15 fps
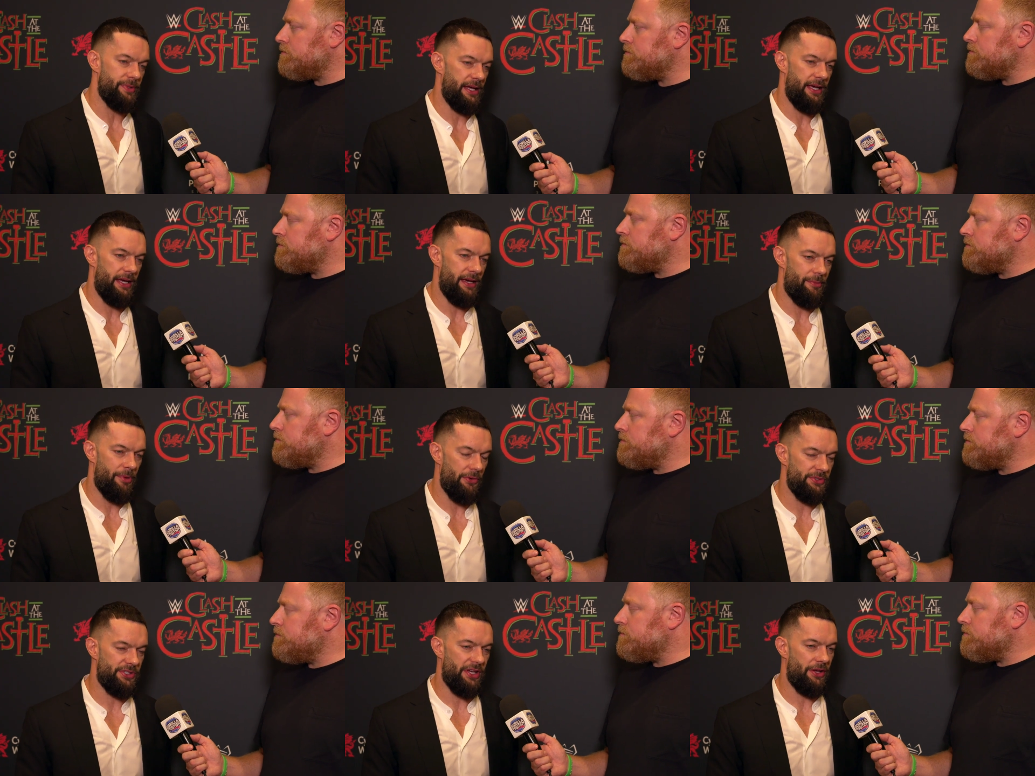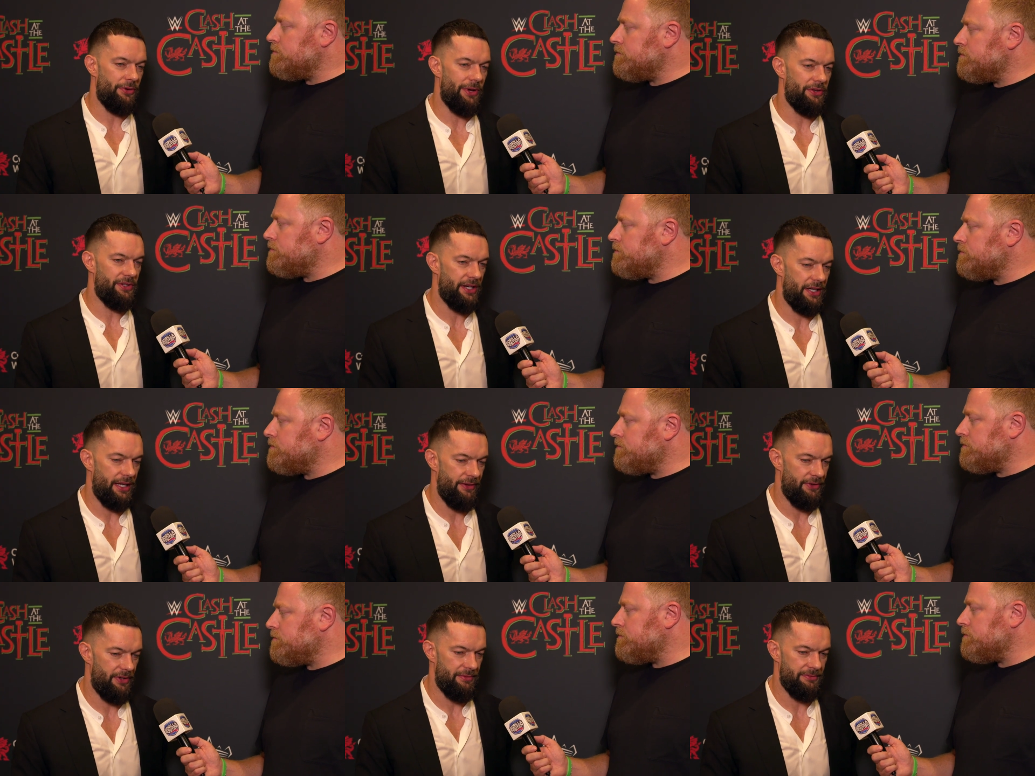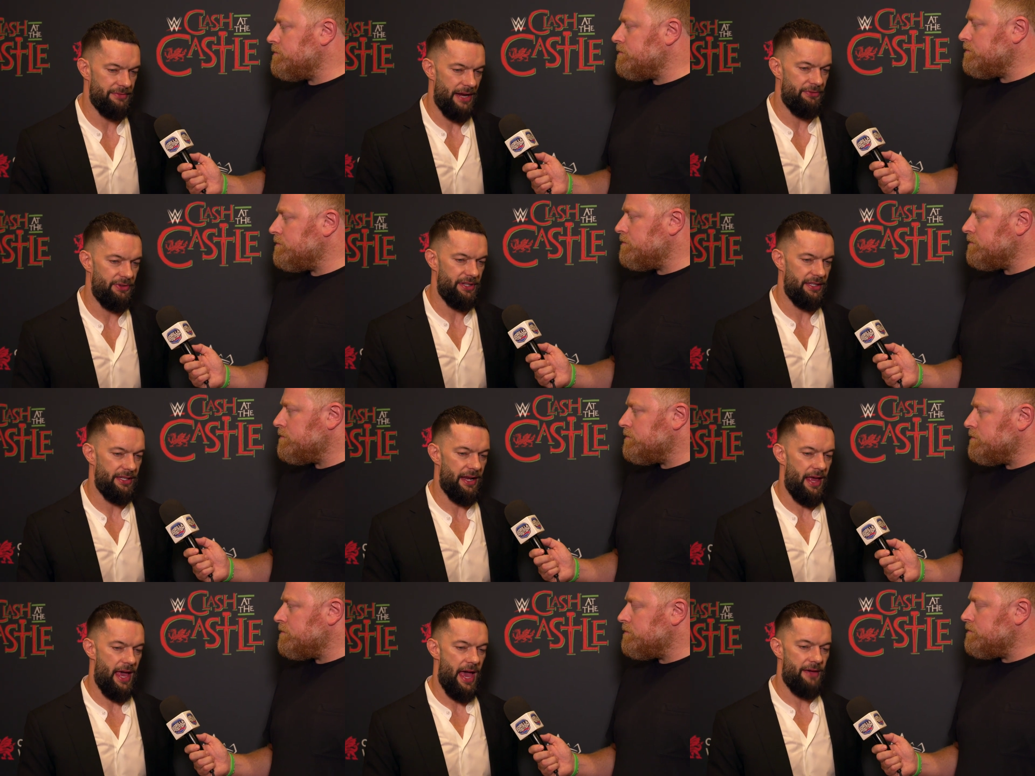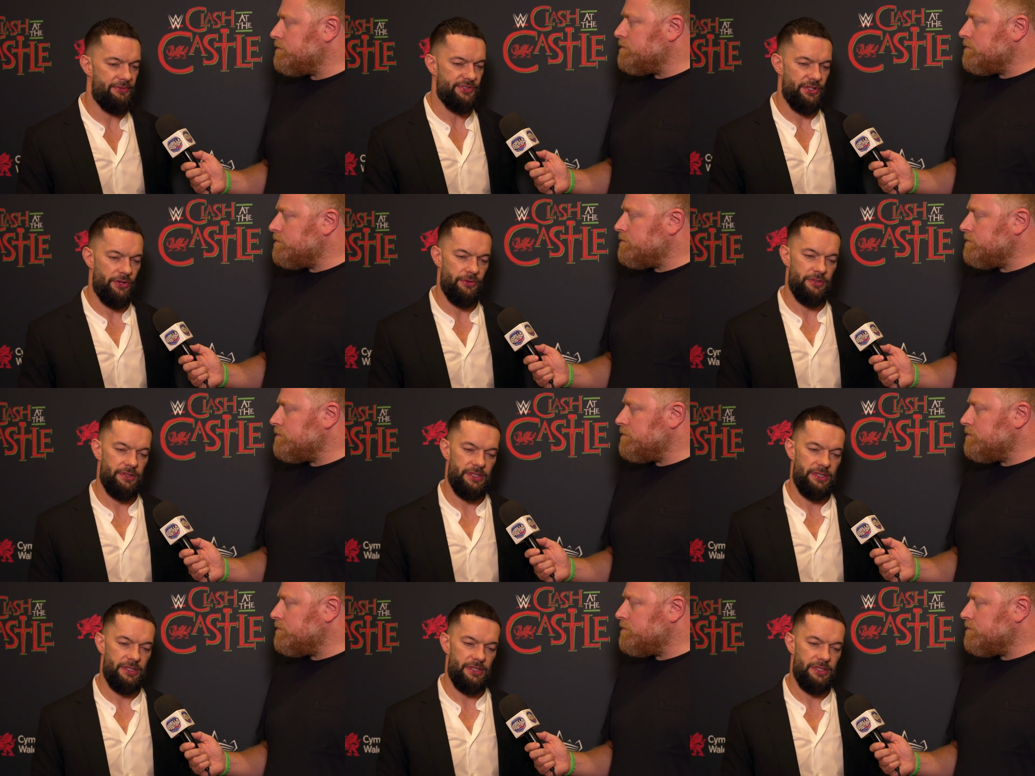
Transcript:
Speaker 1: Uh, I'm always going to go out there and give it everything that I have. So